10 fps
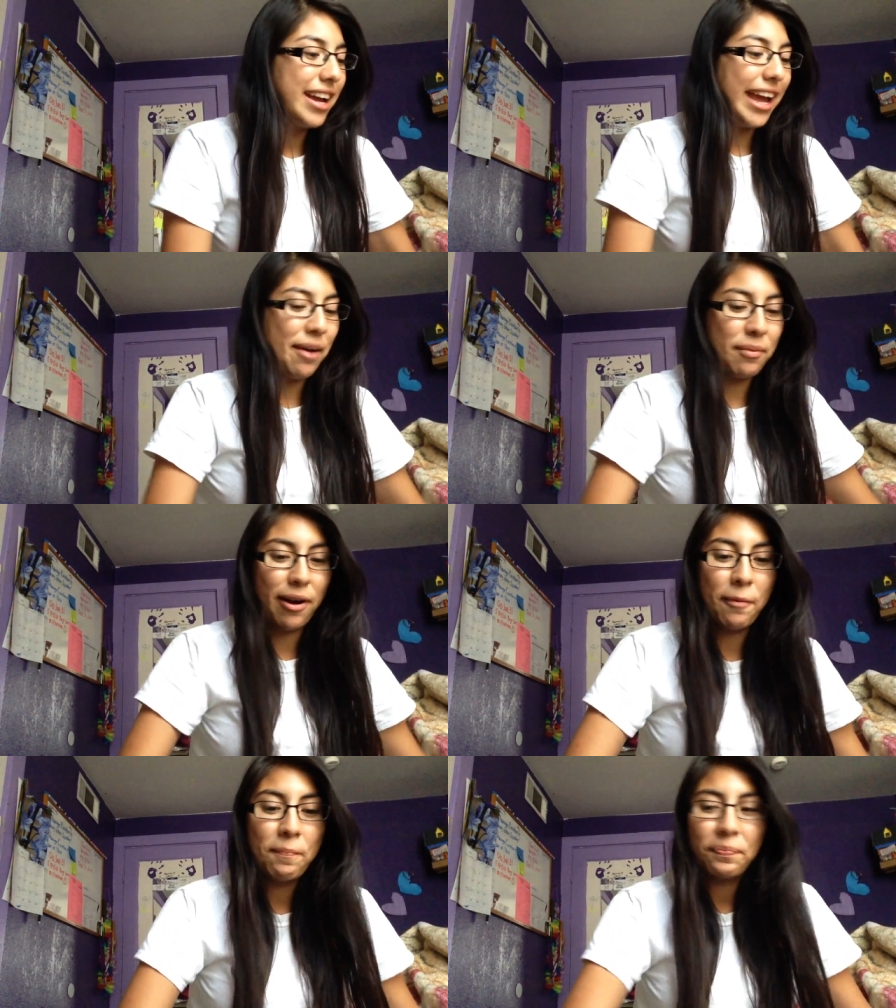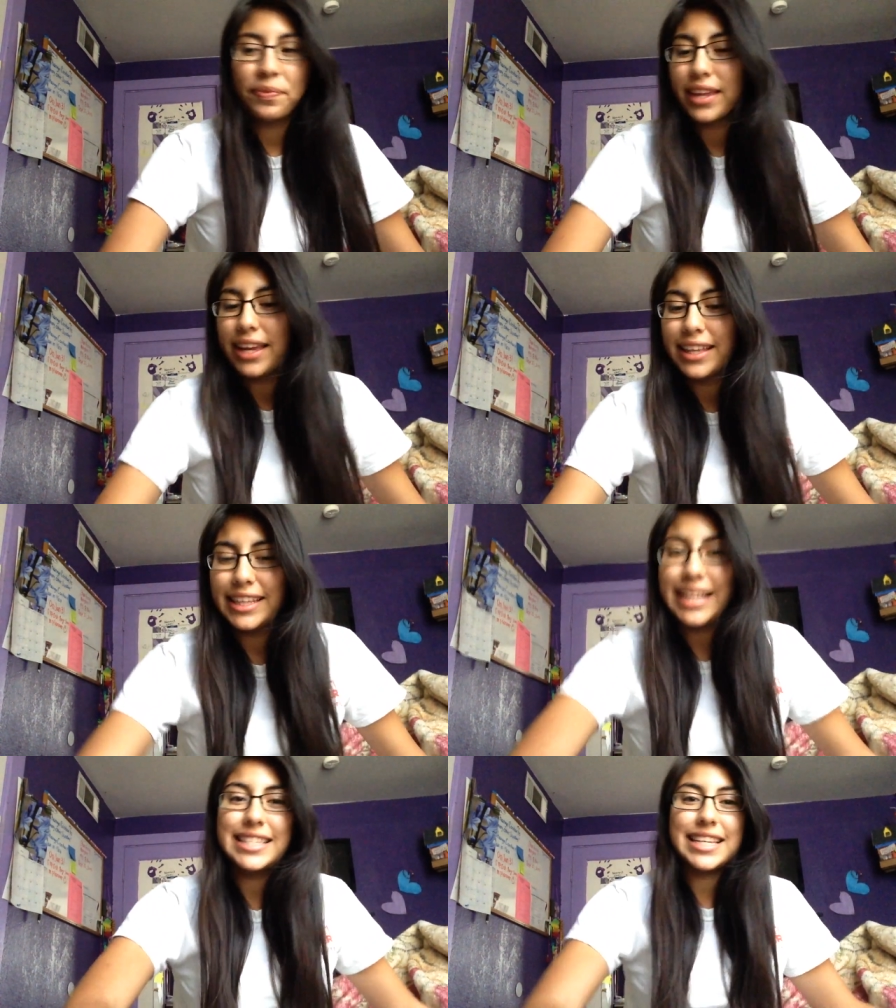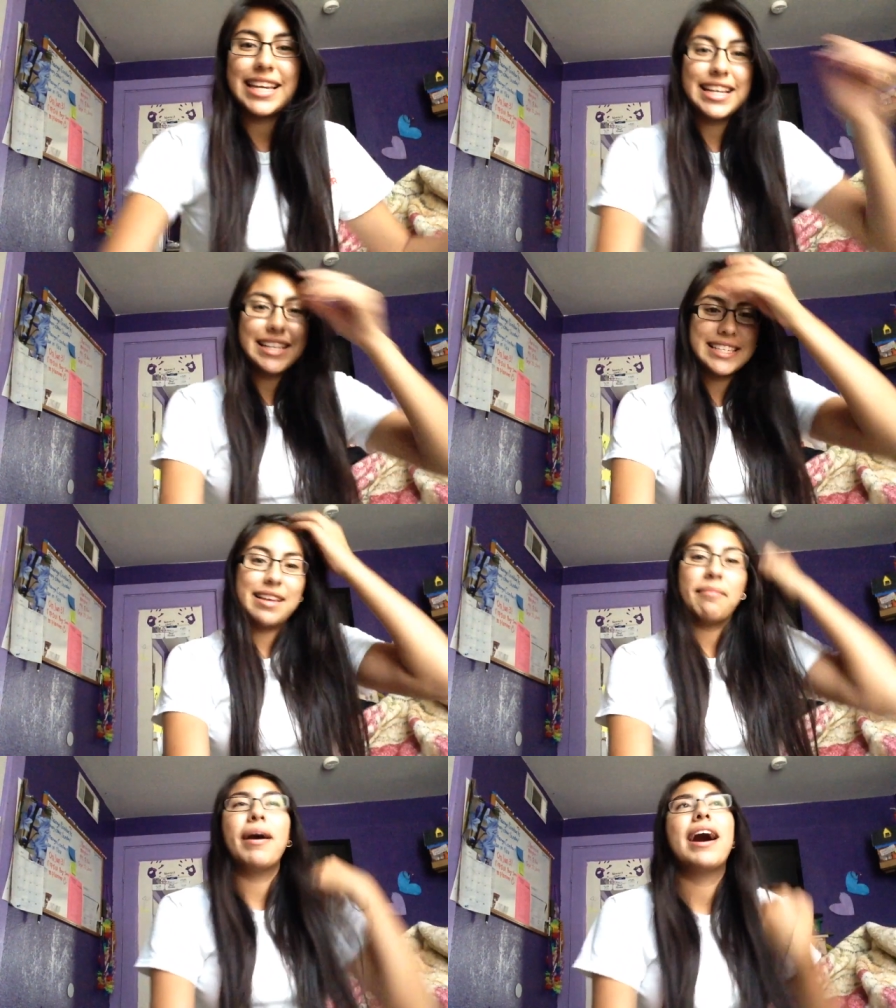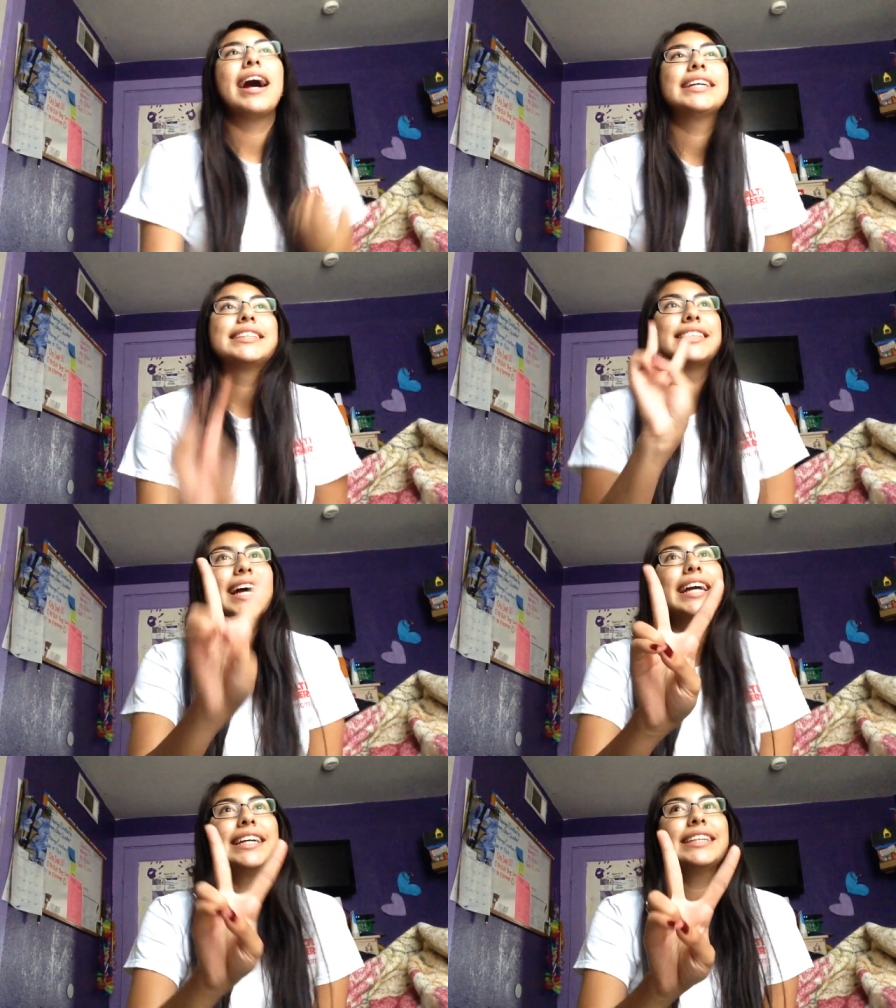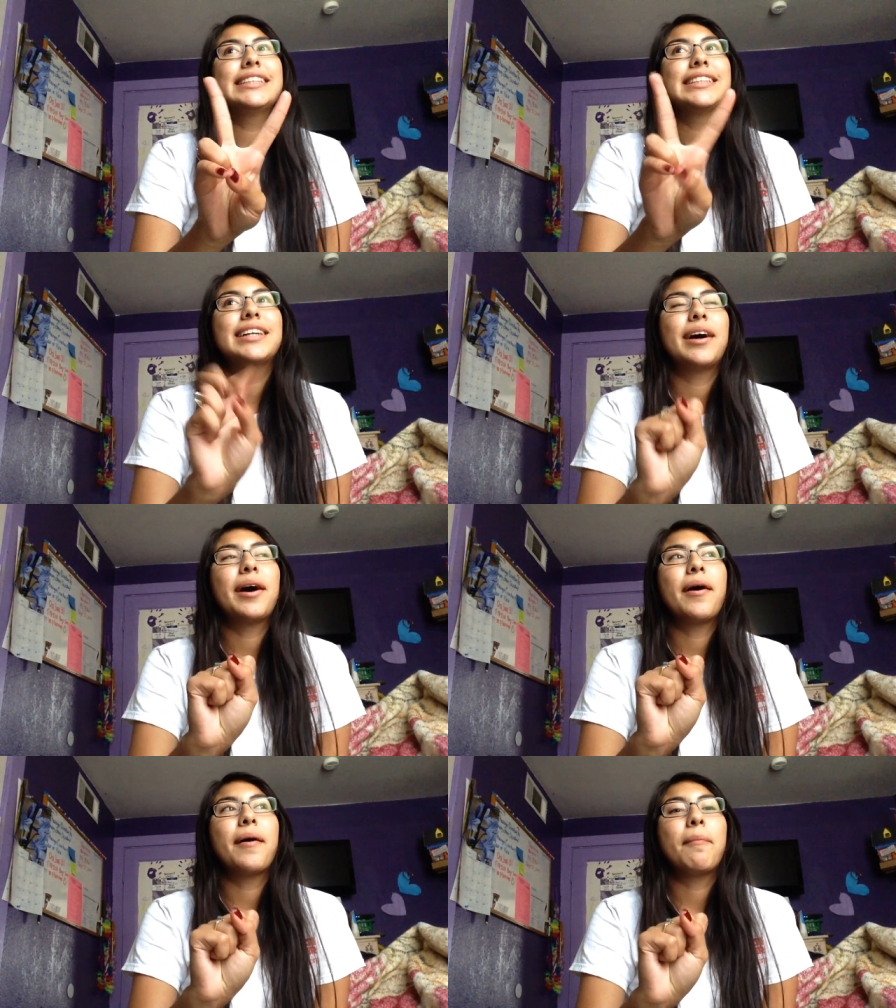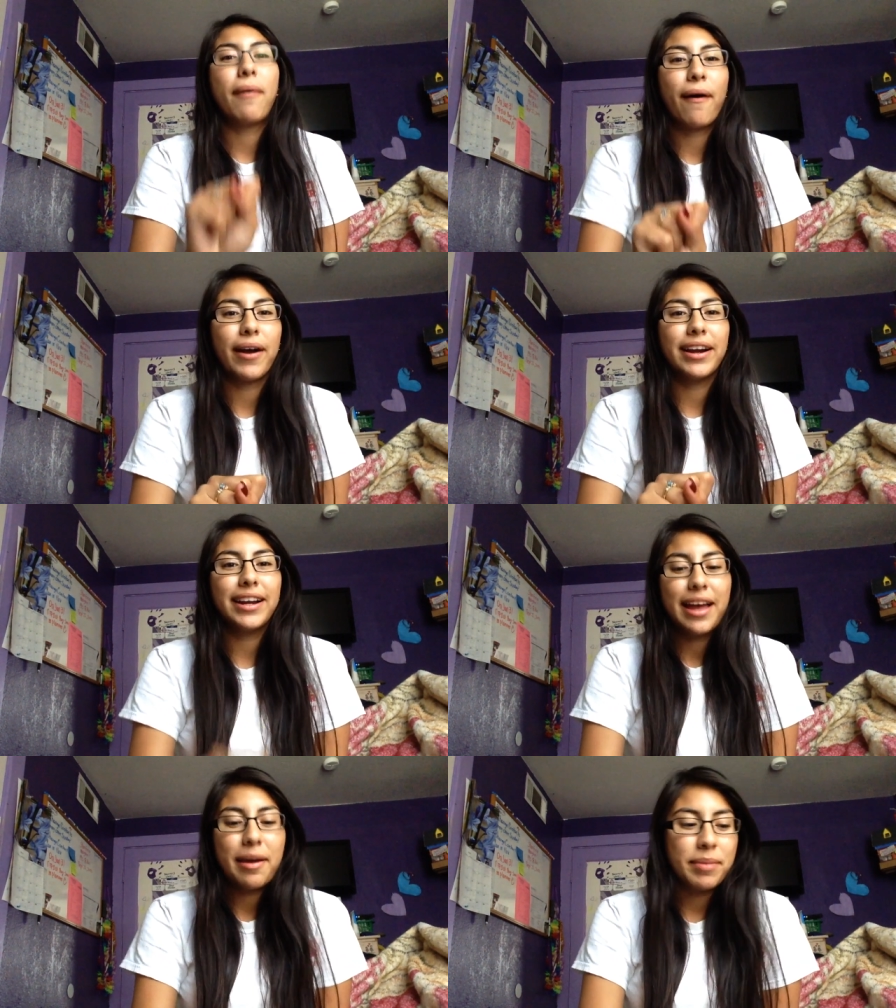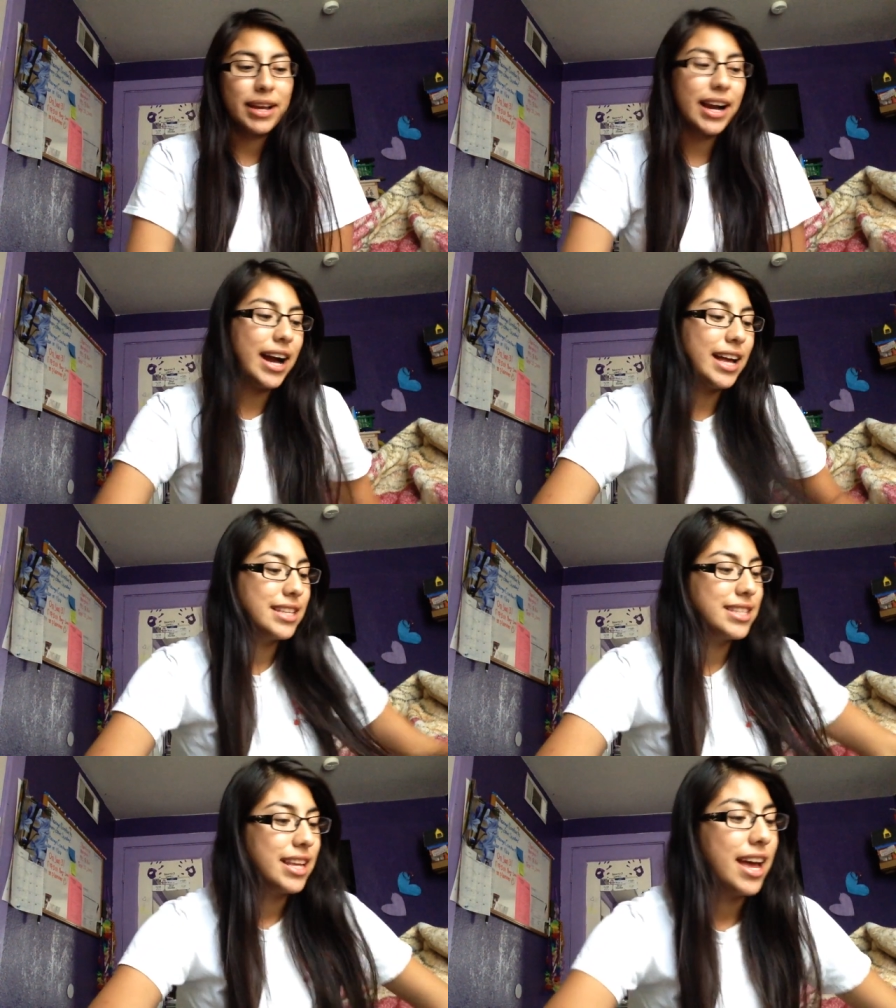Okay, well, this is my second part because